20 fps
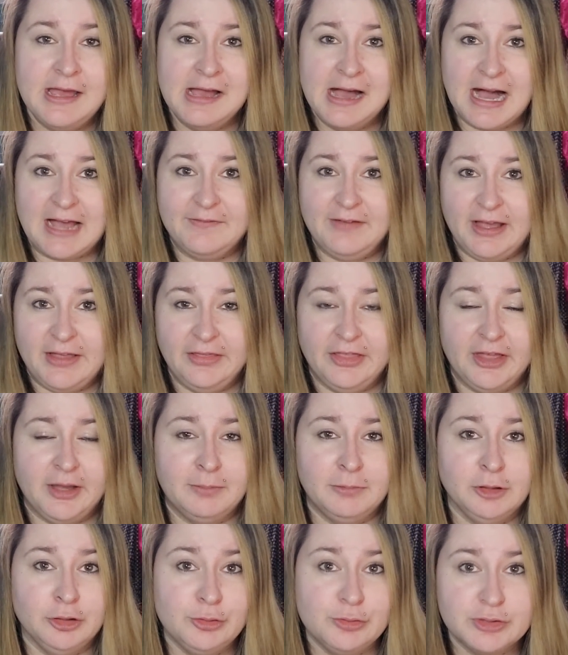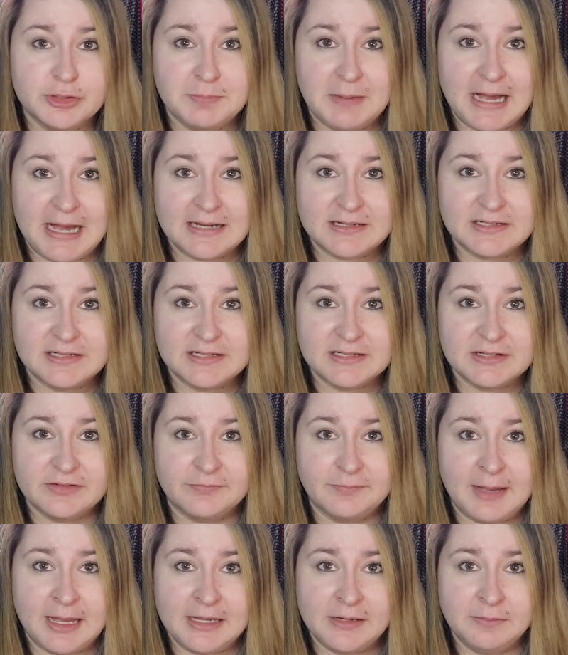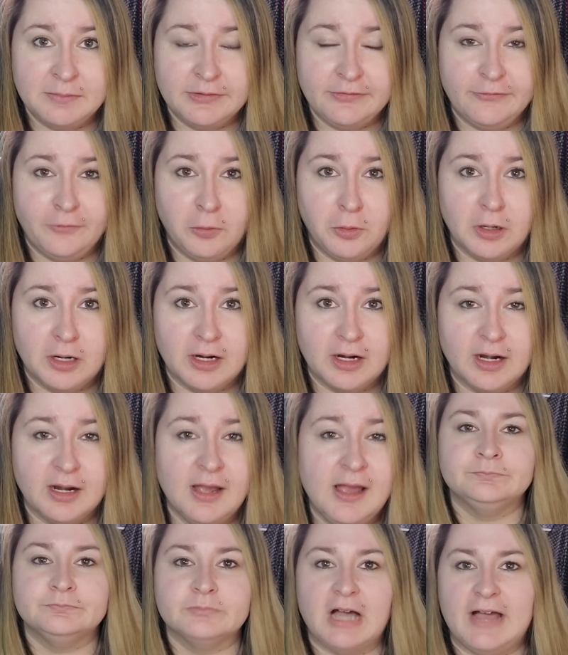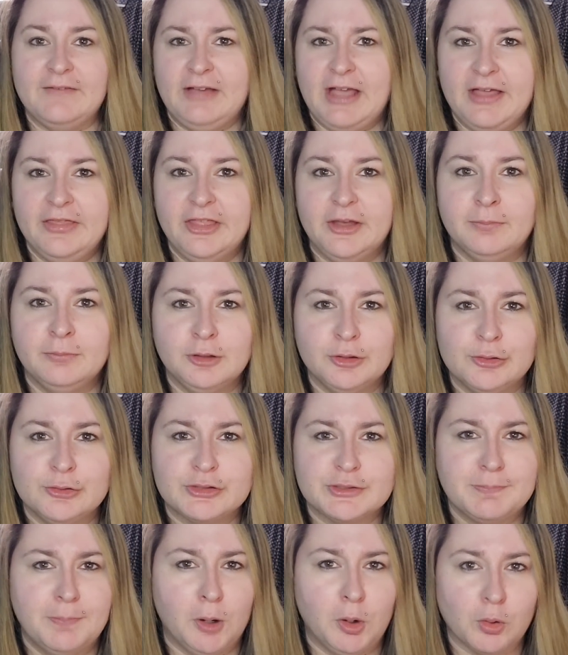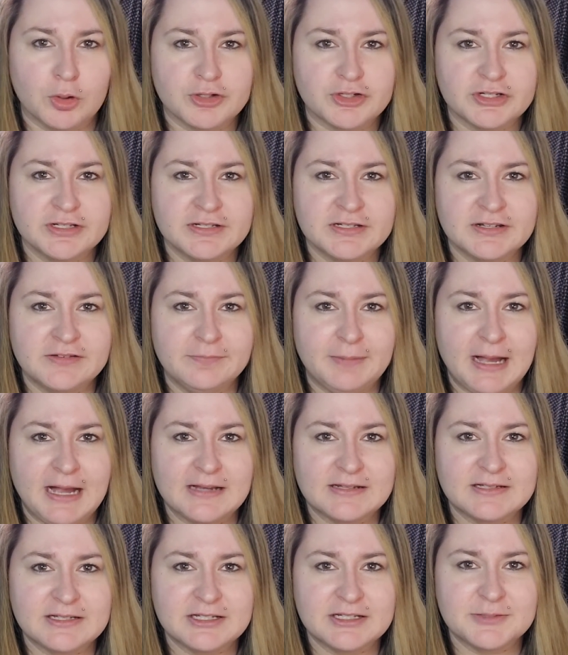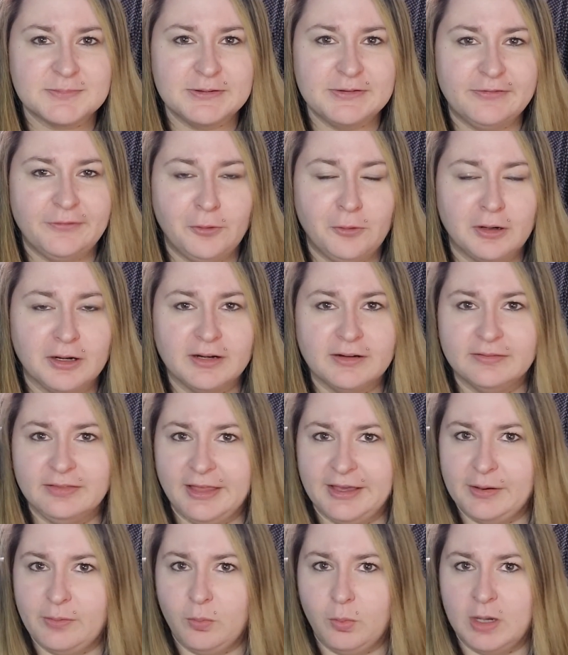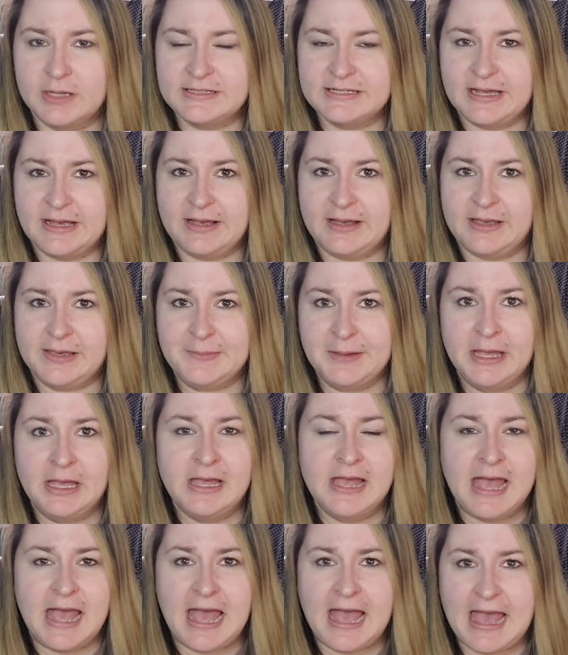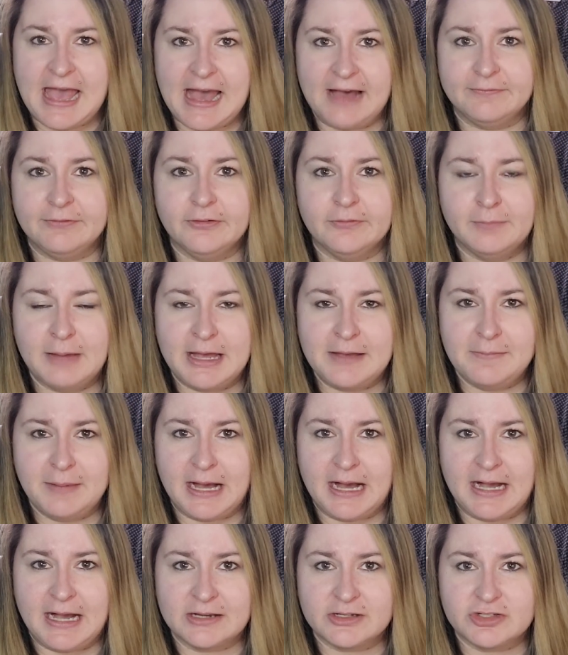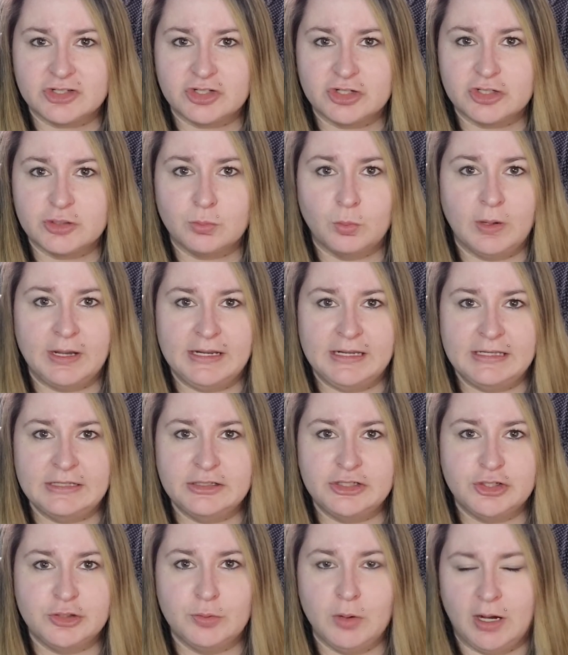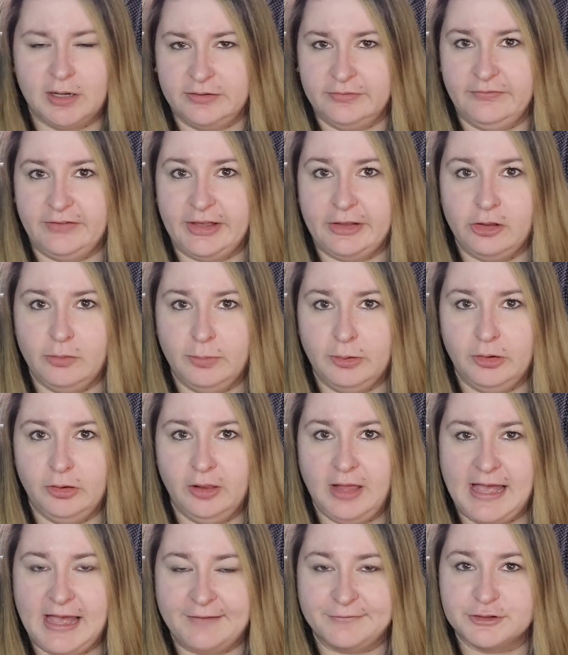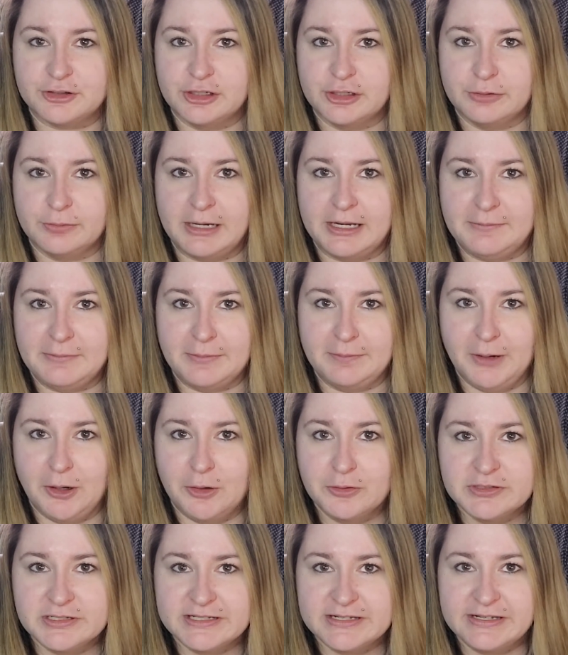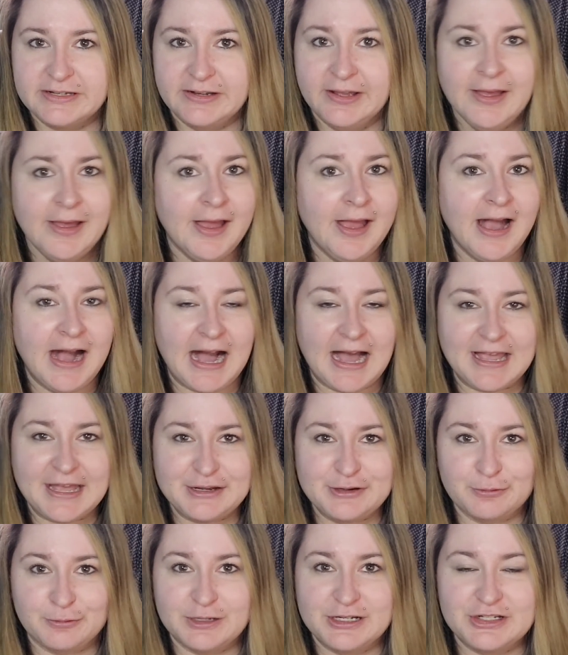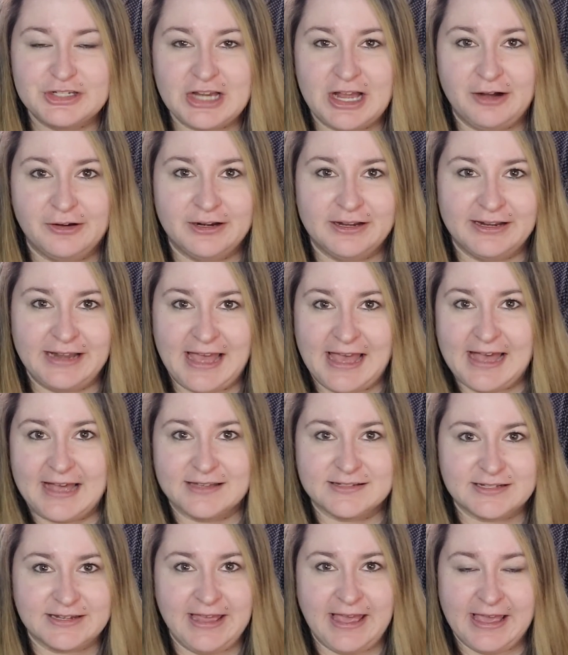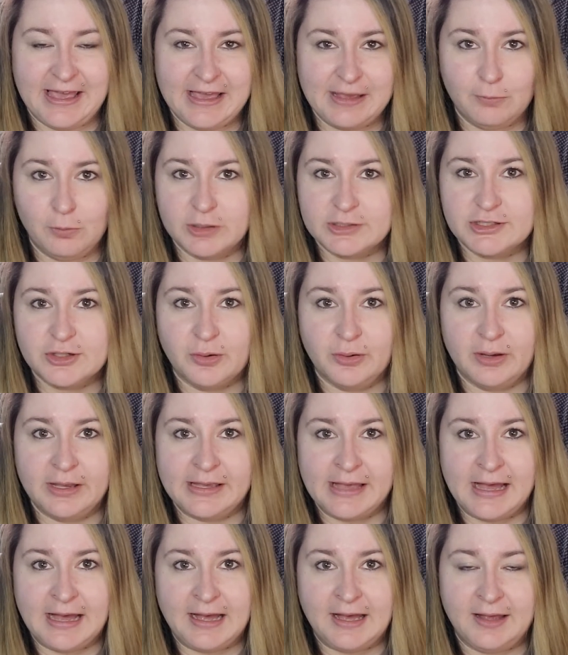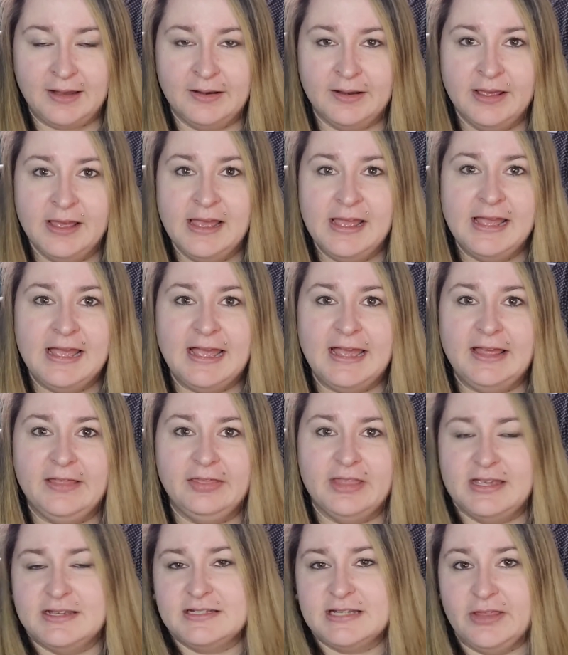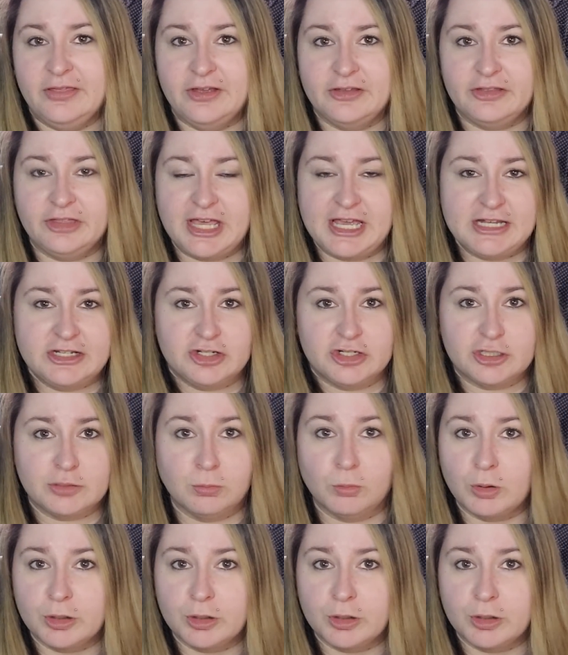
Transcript: I've had them lose boxes of mine before. I've had them lose portions of boxes before. Like one time, half of my box just went into unavailable after it had already been posted. I had to reach out and ask, hey, what's going on? And they said that they just